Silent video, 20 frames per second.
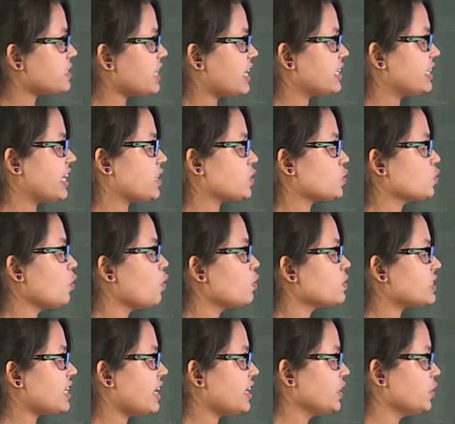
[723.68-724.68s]
are there.
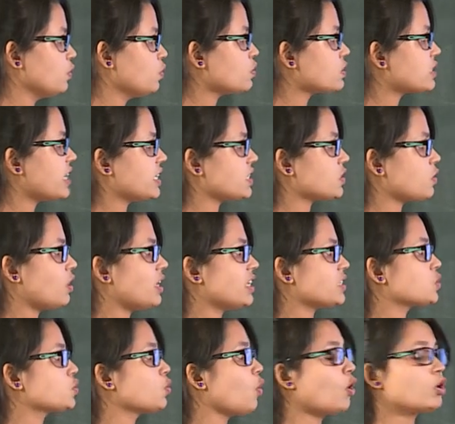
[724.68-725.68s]
Stones are used, that is called a
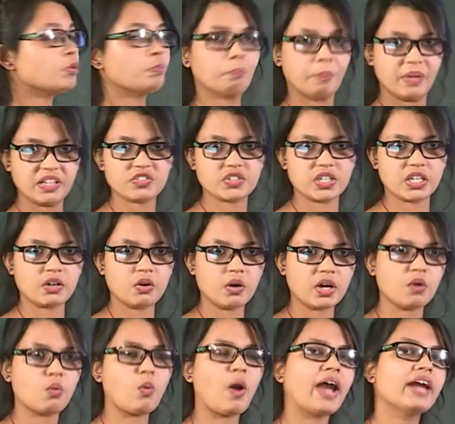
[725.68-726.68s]
stone pitching.
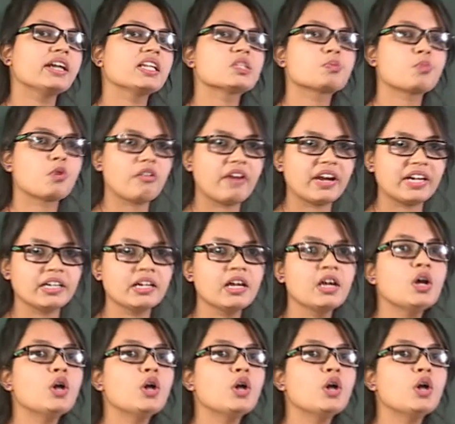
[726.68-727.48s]
Okay, why it is provided?